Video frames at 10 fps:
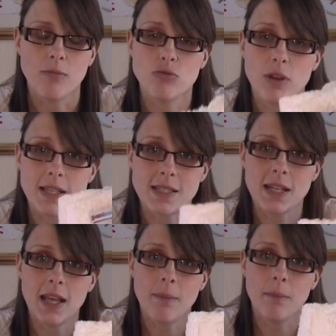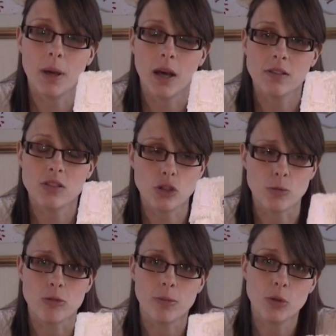really slim but
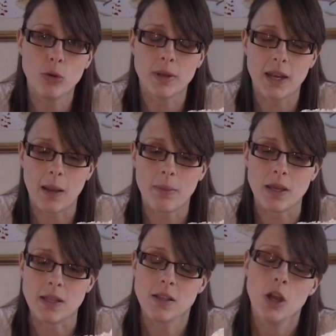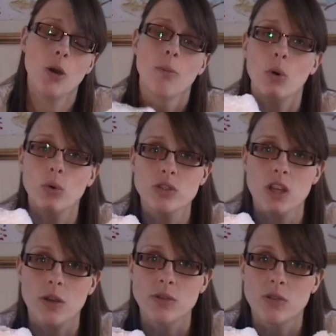super absorbent nappies, but
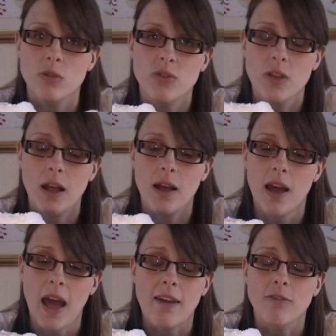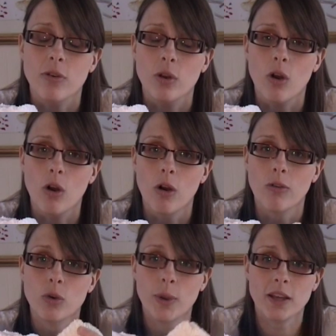also sort of a handful
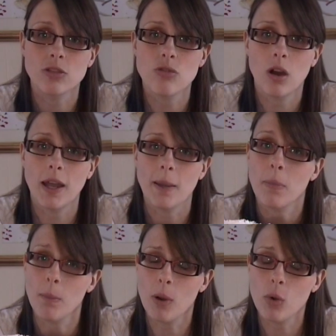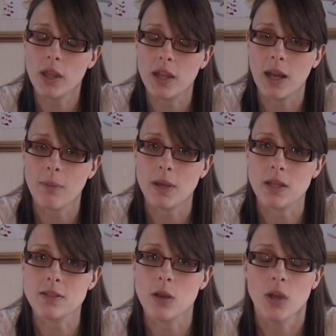of quicker drying but bulkier
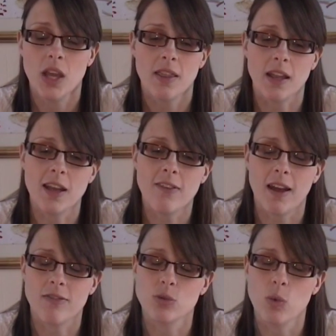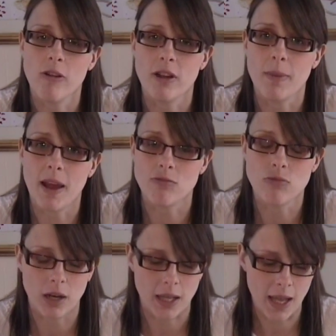nappies, so they never have to worry about running